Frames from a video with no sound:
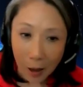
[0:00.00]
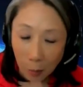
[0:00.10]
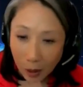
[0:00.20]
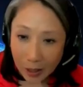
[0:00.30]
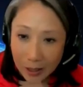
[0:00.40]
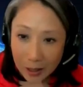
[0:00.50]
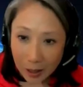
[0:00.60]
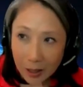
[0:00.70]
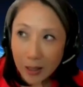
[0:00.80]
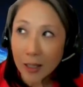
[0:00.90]
and what is
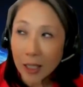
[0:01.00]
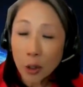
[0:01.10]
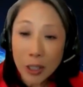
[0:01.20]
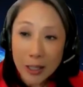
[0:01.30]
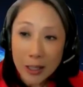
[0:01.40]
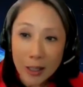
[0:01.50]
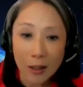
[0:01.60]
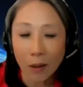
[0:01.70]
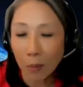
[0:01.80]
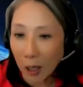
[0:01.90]
the
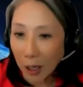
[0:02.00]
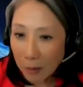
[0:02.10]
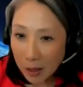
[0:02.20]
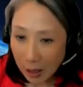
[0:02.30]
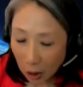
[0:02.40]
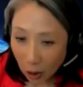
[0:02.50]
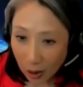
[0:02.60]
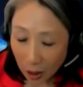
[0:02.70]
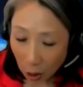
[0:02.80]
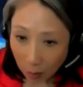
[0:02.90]
seriousness of the
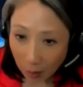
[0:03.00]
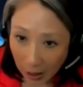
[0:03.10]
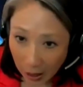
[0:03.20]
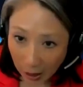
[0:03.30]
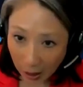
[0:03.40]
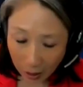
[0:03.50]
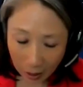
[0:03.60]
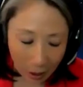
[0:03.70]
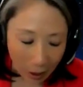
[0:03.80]
recommendation that you're making.